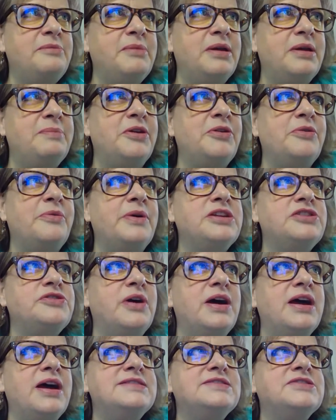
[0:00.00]
maybe you went to
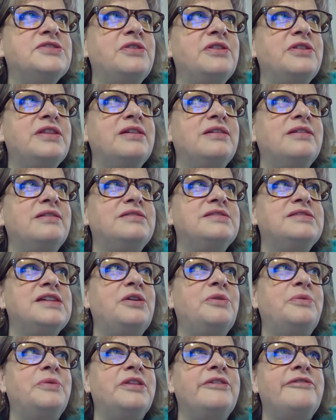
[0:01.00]
a high school that
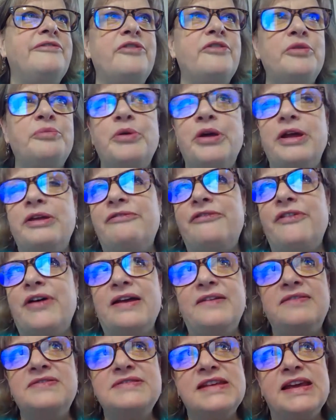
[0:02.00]
dealt with a
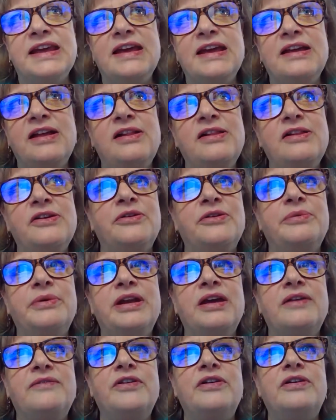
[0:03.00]
4.5 scale or
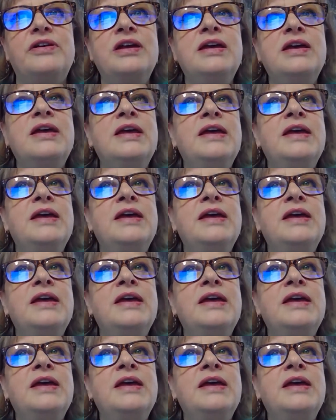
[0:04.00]
whatever,